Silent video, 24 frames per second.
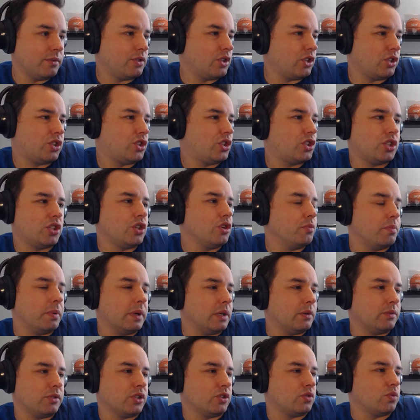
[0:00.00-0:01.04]
It was just
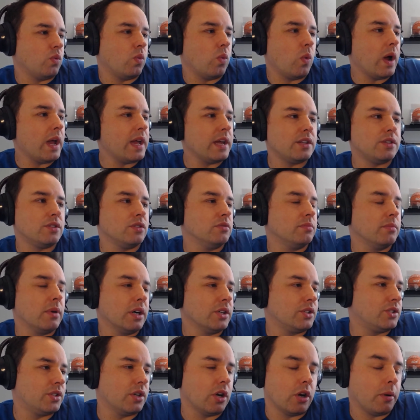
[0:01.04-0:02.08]
stupid. It was just way too
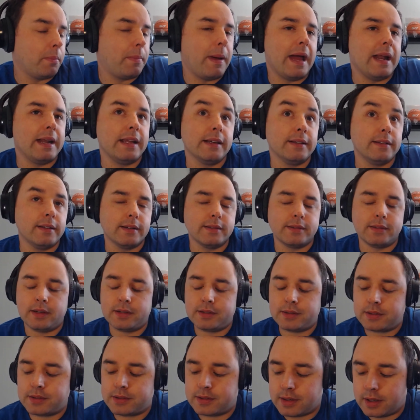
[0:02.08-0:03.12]
much, or a penny a dozen,
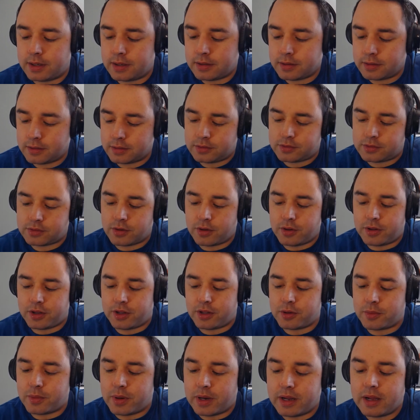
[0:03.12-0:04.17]
I should say. Let's go the
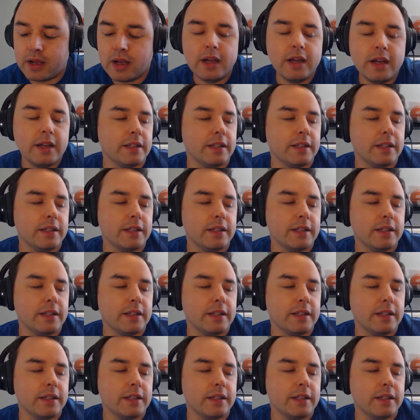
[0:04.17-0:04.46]
other way.